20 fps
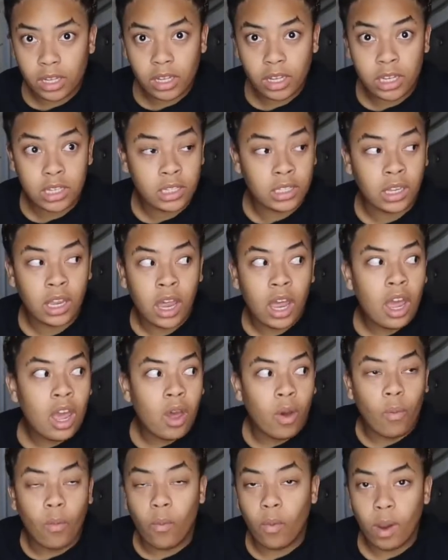cause
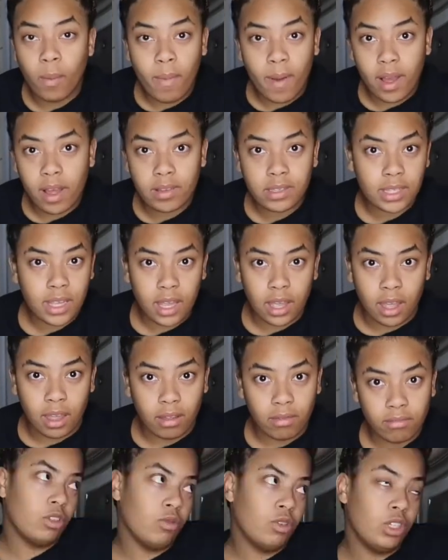where am I gonna
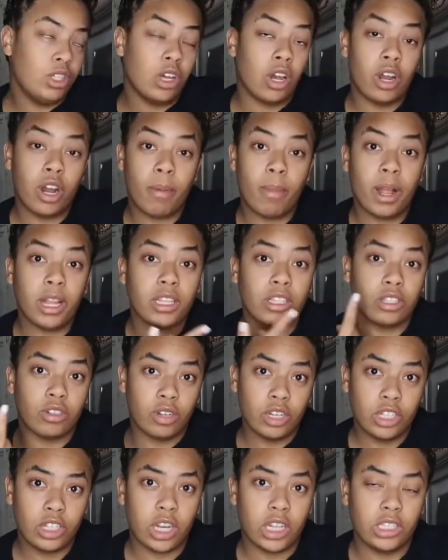stay? We told her about the
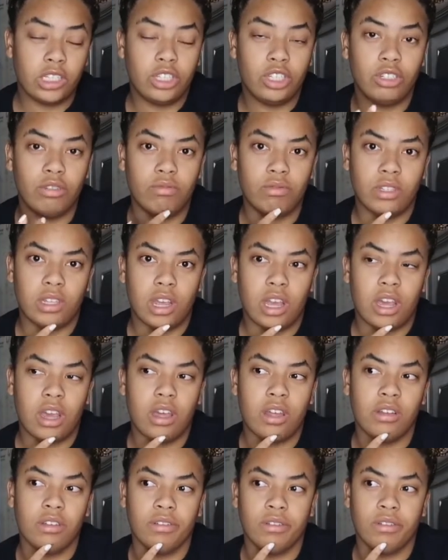screenshots. She was like,